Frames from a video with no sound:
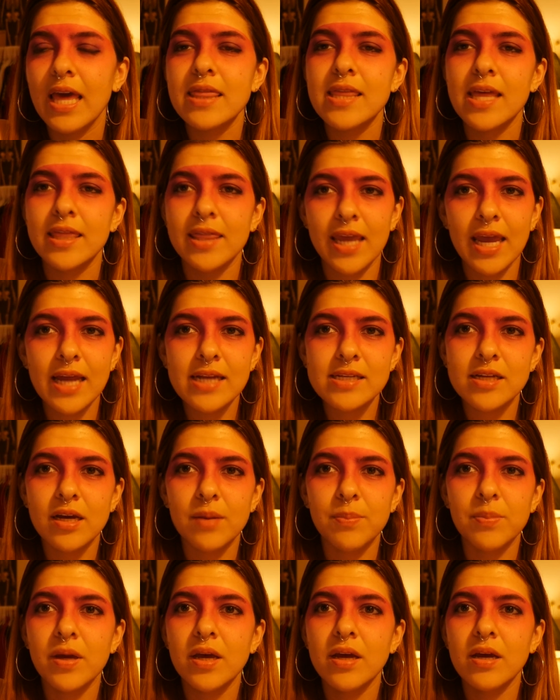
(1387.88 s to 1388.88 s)
that they end
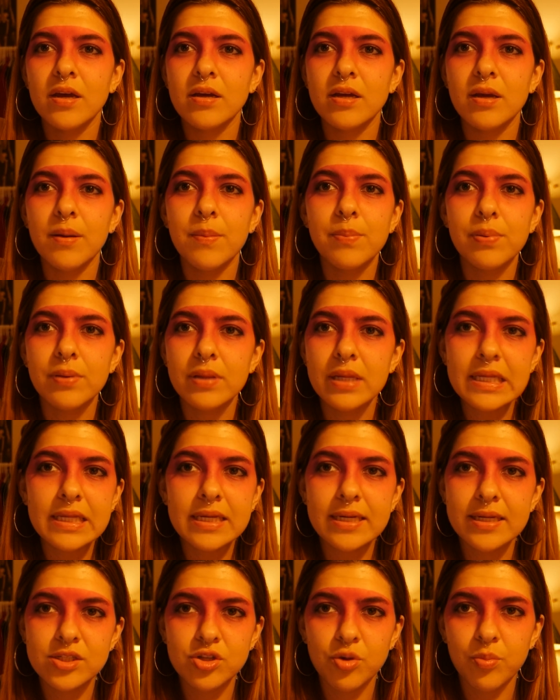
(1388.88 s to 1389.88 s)
up completely
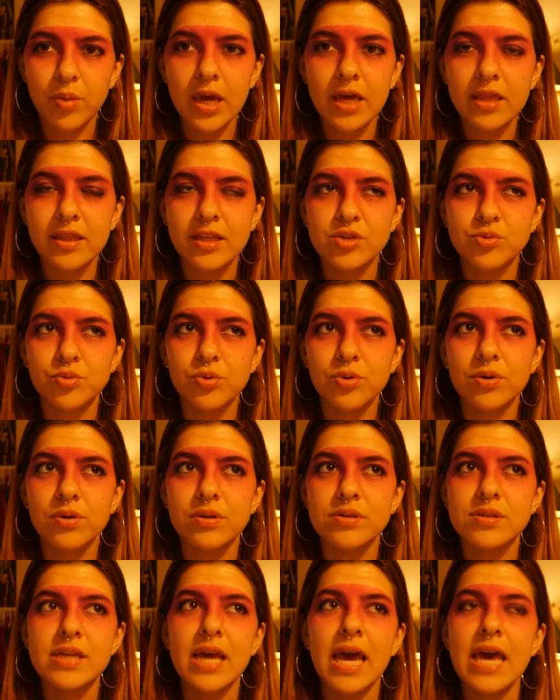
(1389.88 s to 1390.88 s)
disobeying these
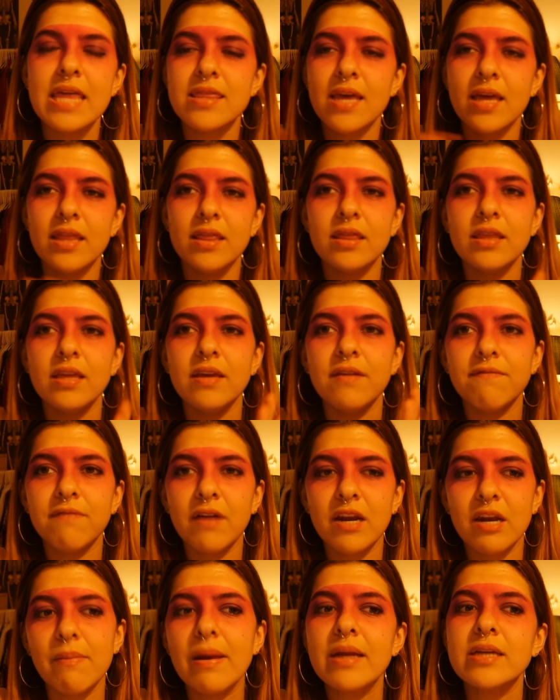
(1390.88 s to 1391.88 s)
rules, and then the
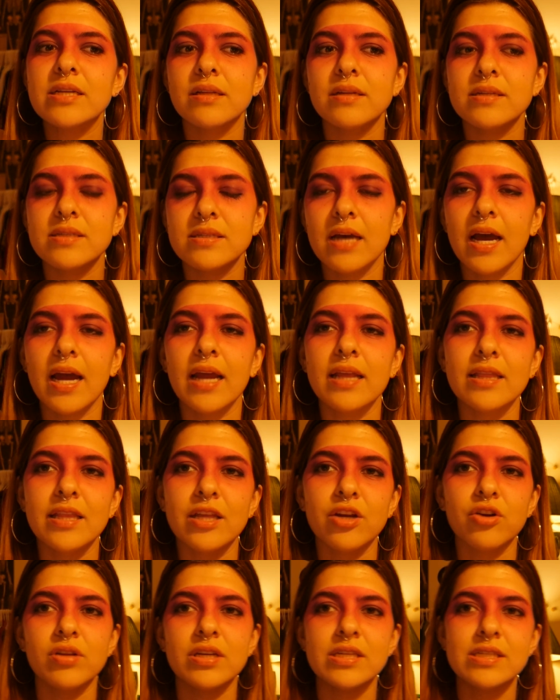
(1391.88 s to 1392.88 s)
fundamentalist side
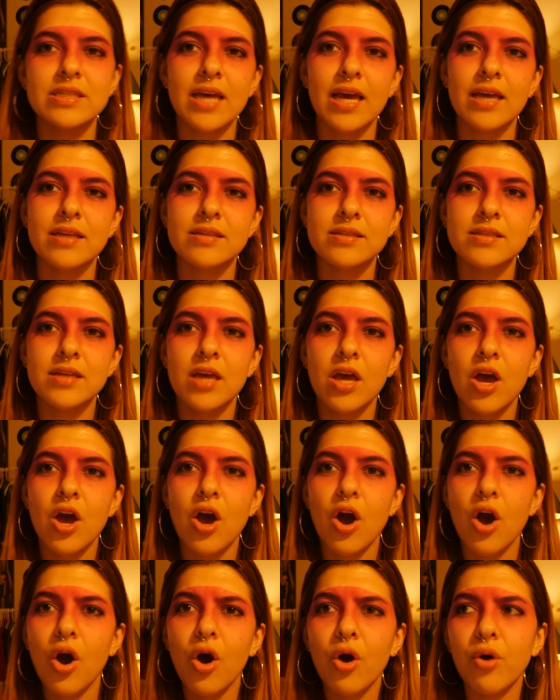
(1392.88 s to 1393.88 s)
literally says,
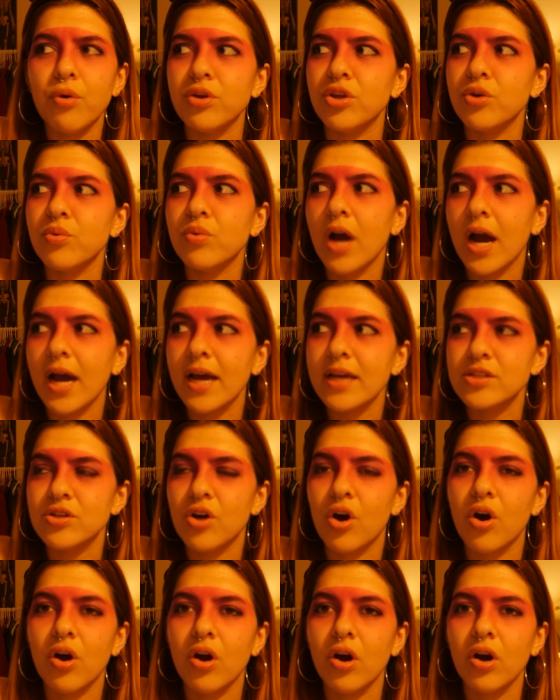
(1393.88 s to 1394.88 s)
oh, you guys
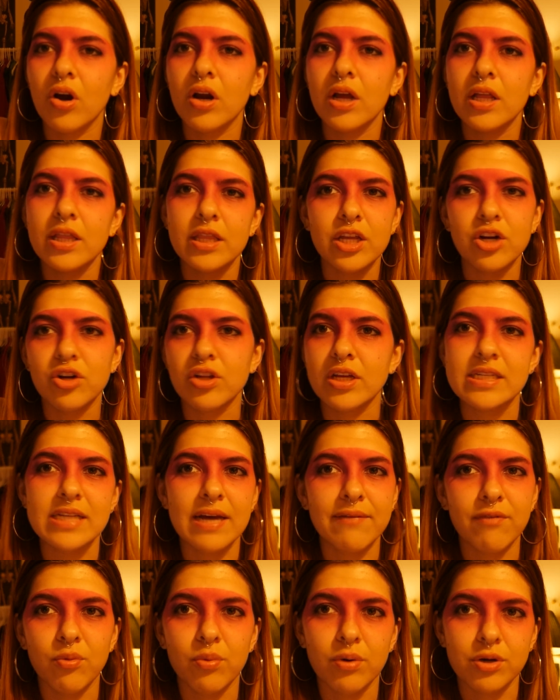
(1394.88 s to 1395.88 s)
are literally
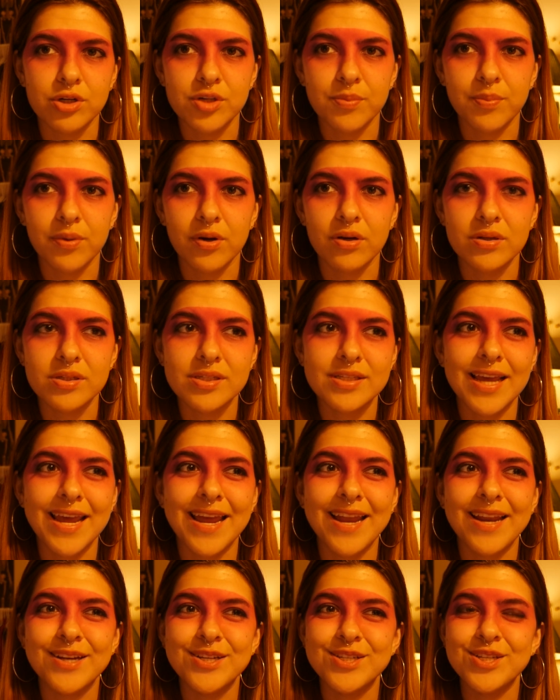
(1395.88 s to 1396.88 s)
devil worshippers
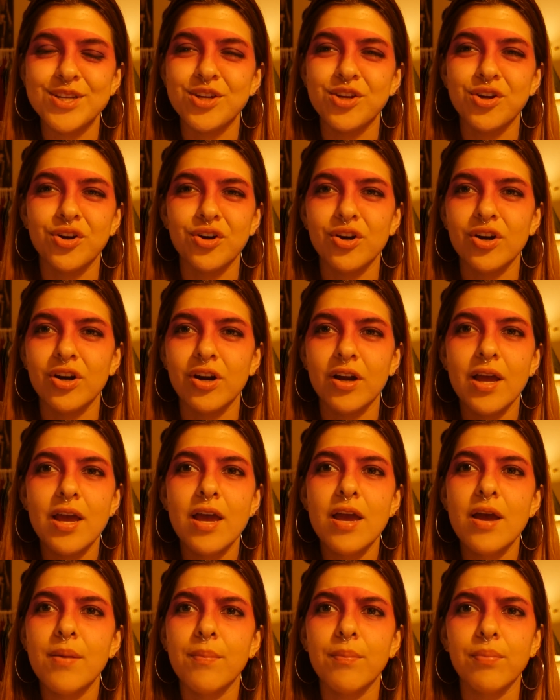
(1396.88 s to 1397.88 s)
and you're
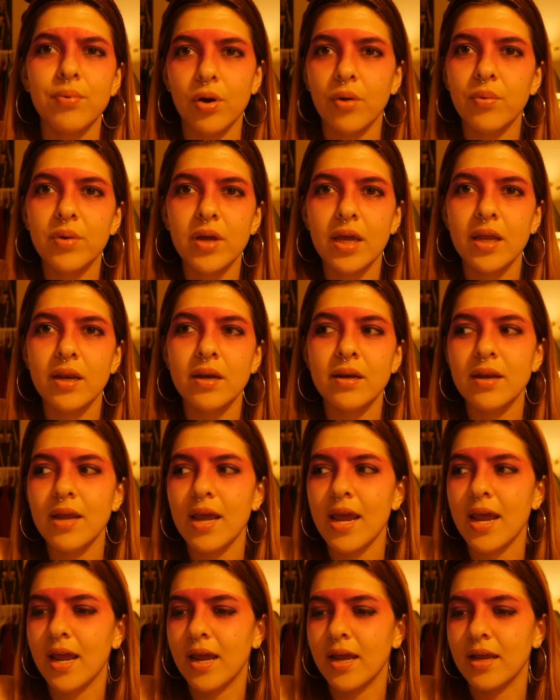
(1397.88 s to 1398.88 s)
broken,
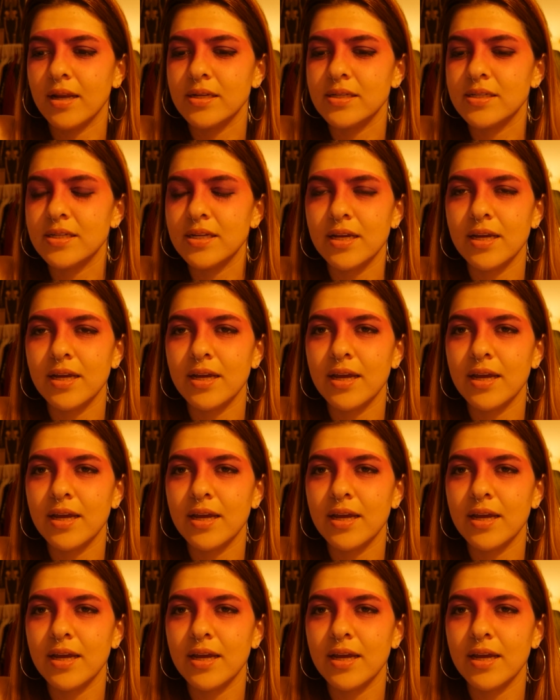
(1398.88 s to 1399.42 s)
and